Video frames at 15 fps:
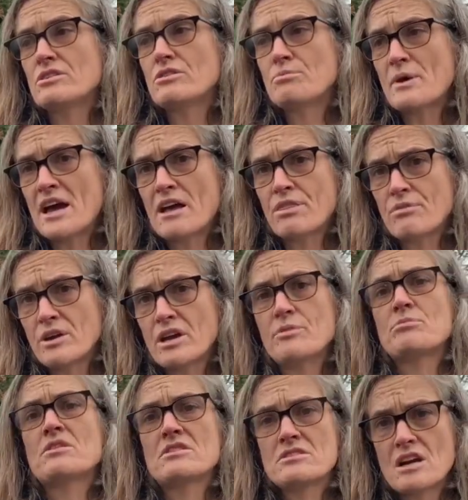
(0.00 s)
new pathway
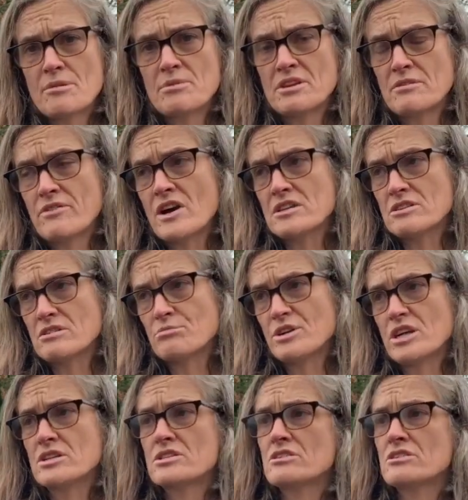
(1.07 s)
up to the top of the DeFazio Bridge.